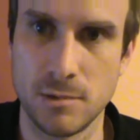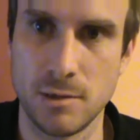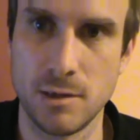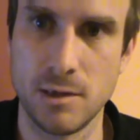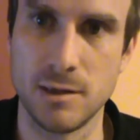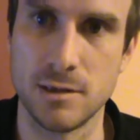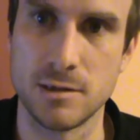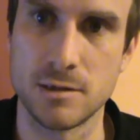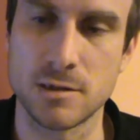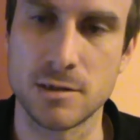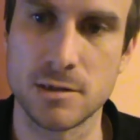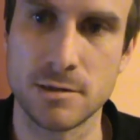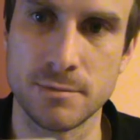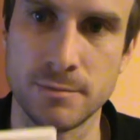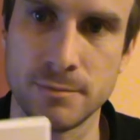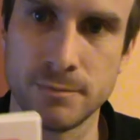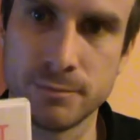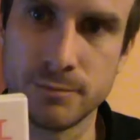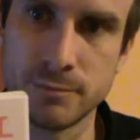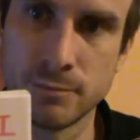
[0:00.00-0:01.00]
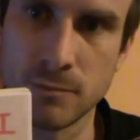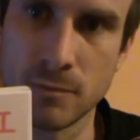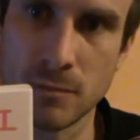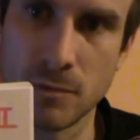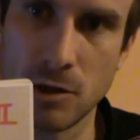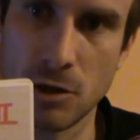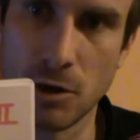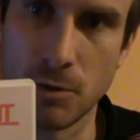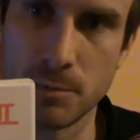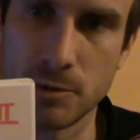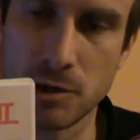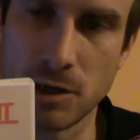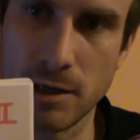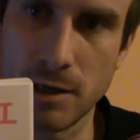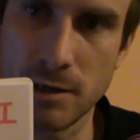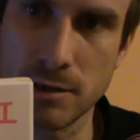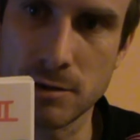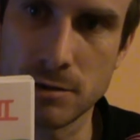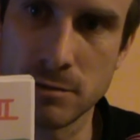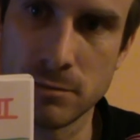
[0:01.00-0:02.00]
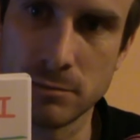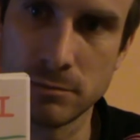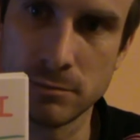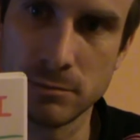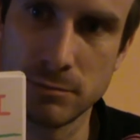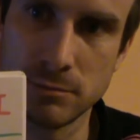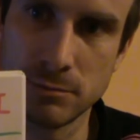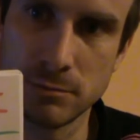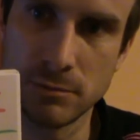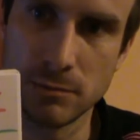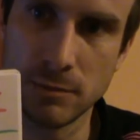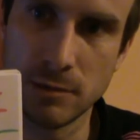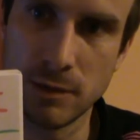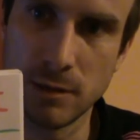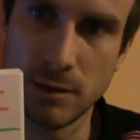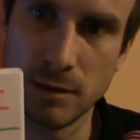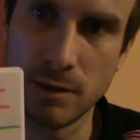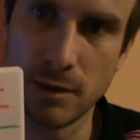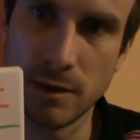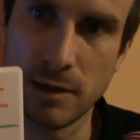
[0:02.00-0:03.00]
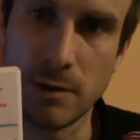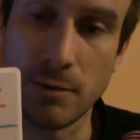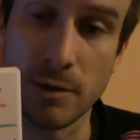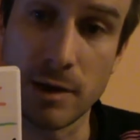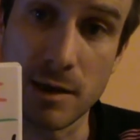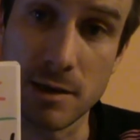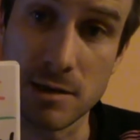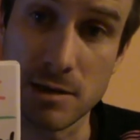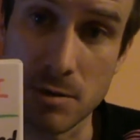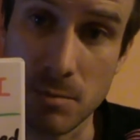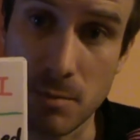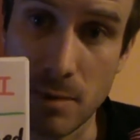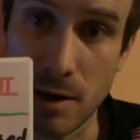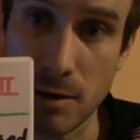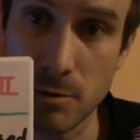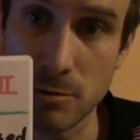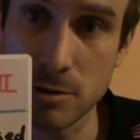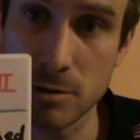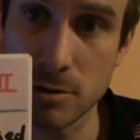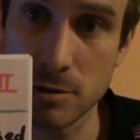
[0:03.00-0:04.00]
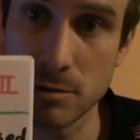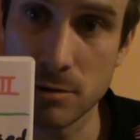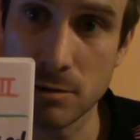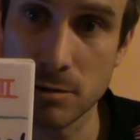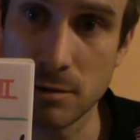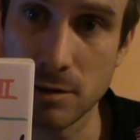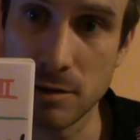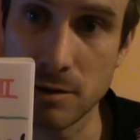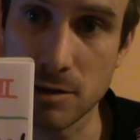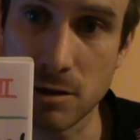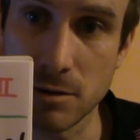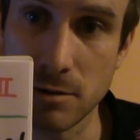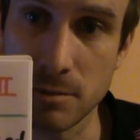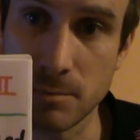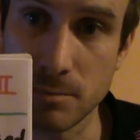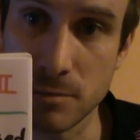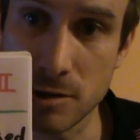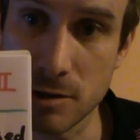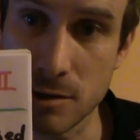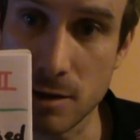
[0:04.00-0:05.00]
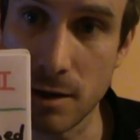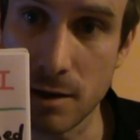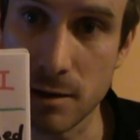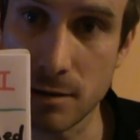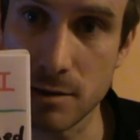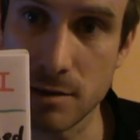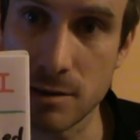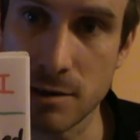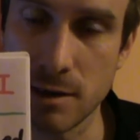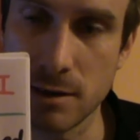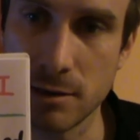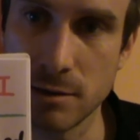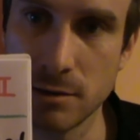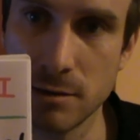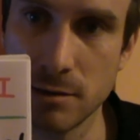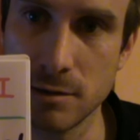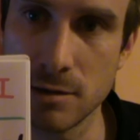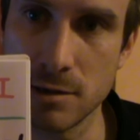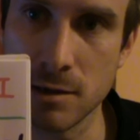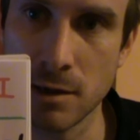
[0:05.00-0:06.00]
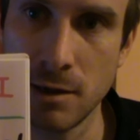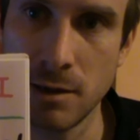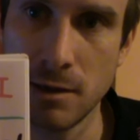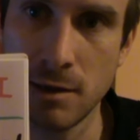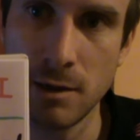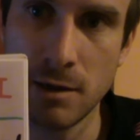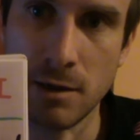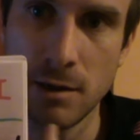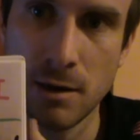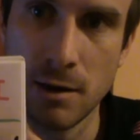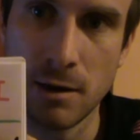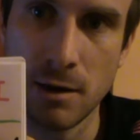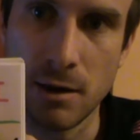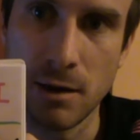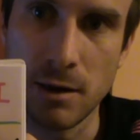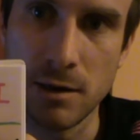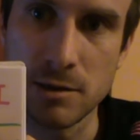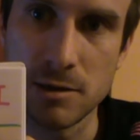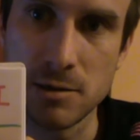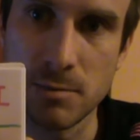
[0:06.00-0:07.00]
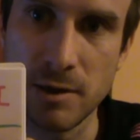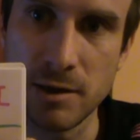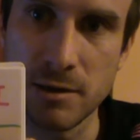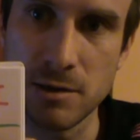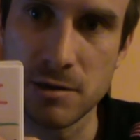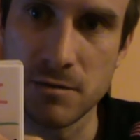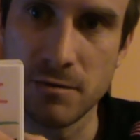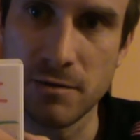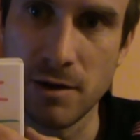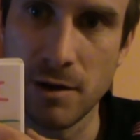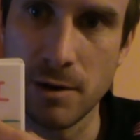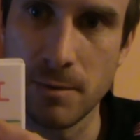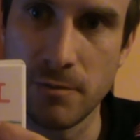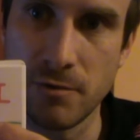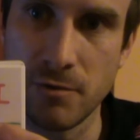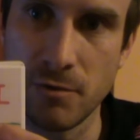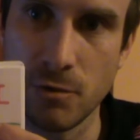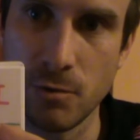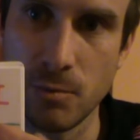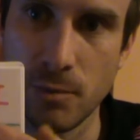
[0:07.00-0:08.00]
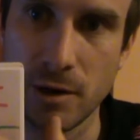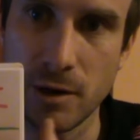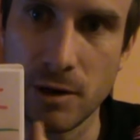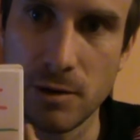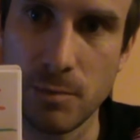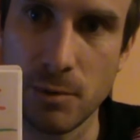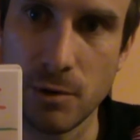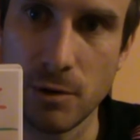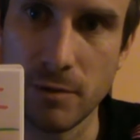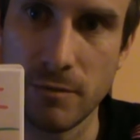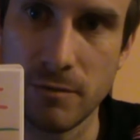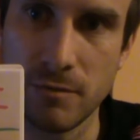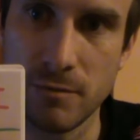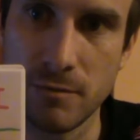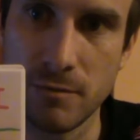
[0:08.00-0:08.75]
is the object, in our case the mouse, is going to start the sentence, and to make this verb form we're going to put